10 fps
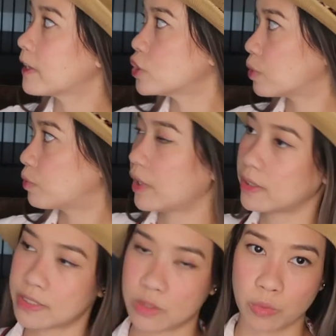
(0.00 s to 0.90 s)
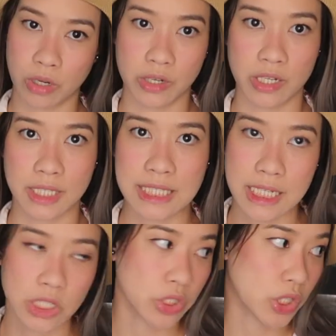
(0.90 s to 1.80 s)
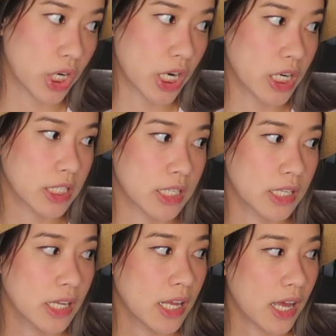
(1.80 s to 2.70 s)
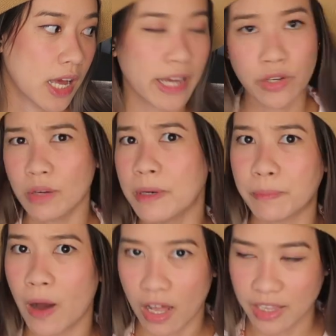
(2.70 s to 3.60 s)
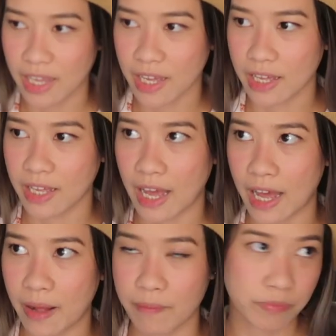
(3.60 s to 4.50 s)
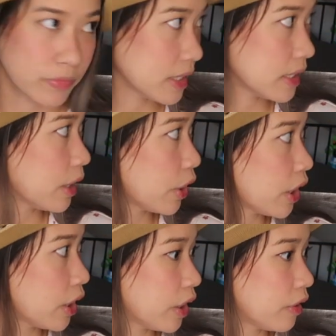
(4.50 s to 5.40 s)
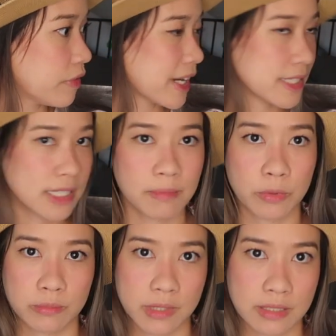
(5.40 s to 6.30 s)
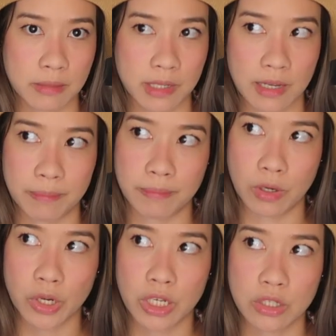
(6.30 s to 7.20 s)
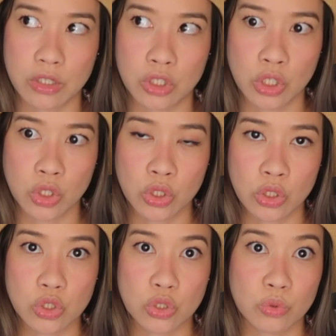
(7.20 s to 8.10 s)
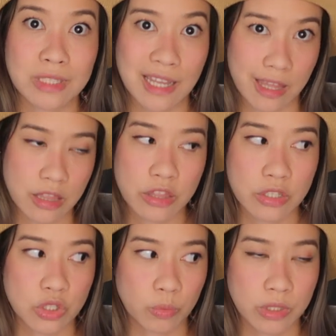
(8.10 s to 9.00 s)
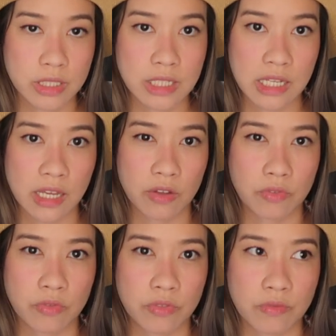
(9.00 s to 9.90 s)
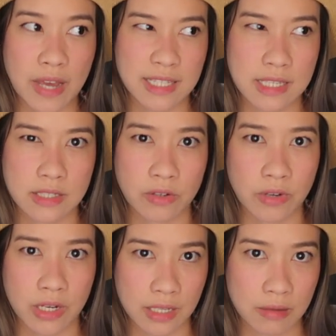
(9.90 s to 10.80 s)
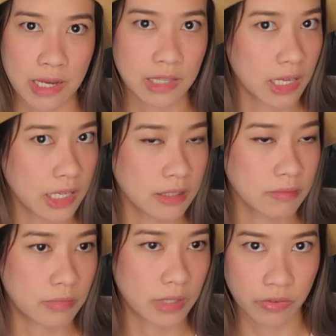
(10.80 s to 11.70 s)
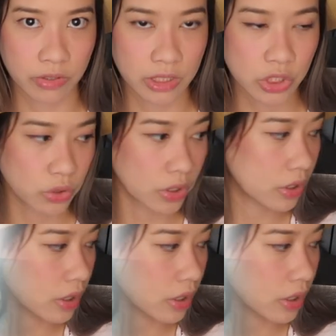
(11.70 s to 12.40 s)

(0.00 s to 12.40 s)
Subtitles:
Jofel is wearing a t-shirt. I don't know about Paula. Her vaccine appointment is coming up on June 10th, so we'll see if the vaccines are ready by then. I'm not really sure.